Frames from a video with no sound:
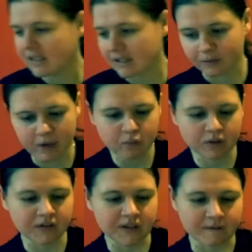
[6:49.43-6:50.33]
They've gone one
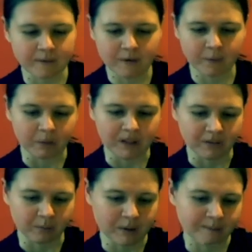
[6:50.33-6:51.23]
step further with
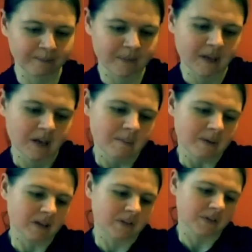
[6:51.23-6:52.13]
this one
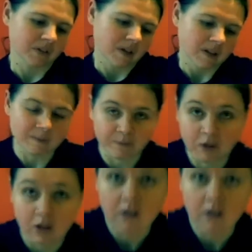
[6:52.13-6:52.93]
because they've gone